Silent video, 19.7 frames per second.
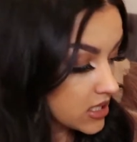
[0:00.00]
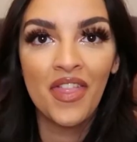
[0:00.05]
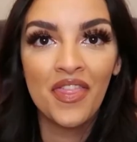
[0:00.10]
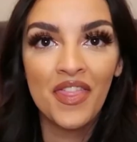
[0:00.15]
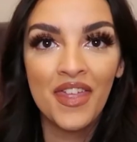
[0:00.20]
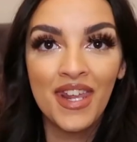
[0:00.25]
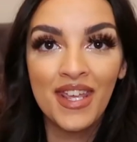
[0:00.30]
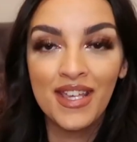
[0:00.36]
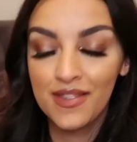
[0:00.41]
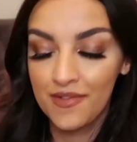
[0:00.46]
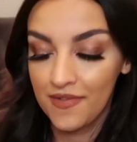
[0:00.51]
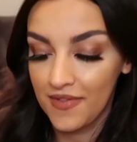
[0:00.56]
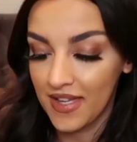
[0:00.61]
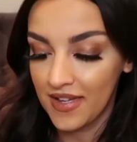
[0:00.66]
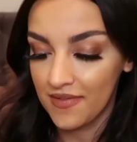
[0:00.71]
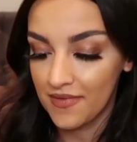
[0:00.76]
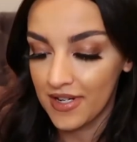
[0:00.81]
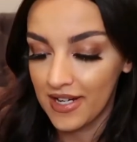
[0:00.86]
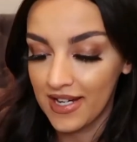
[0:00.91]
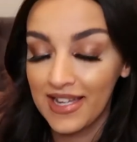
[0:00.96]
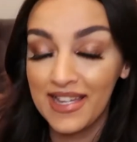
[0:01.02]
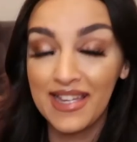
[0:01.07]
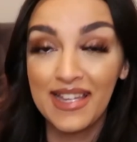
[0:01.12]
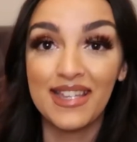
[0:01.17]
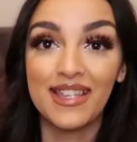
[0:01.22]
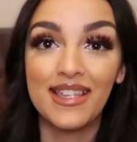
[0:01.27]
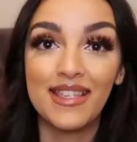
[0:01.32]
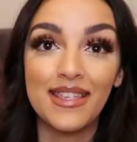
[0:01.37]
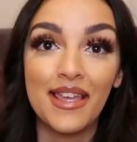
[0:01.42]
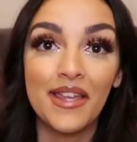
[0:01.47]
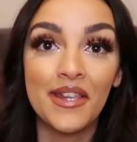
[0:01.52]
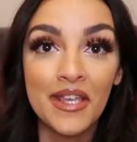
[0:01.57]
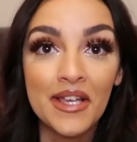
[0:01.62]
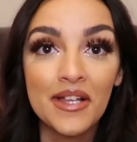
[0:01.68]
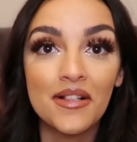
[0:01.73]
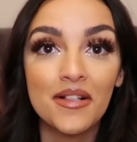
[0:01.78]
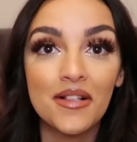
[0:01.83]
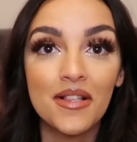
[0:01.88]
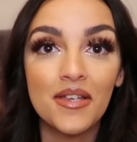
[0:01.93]
The next favourite is a
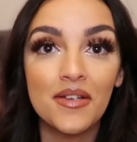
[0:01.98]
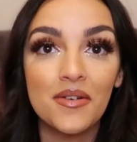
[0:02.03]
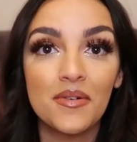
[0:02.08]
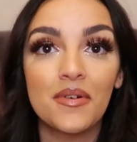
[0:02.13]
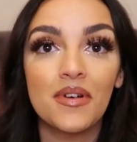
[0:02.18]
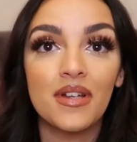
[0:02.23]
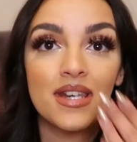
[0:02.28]
nail glue.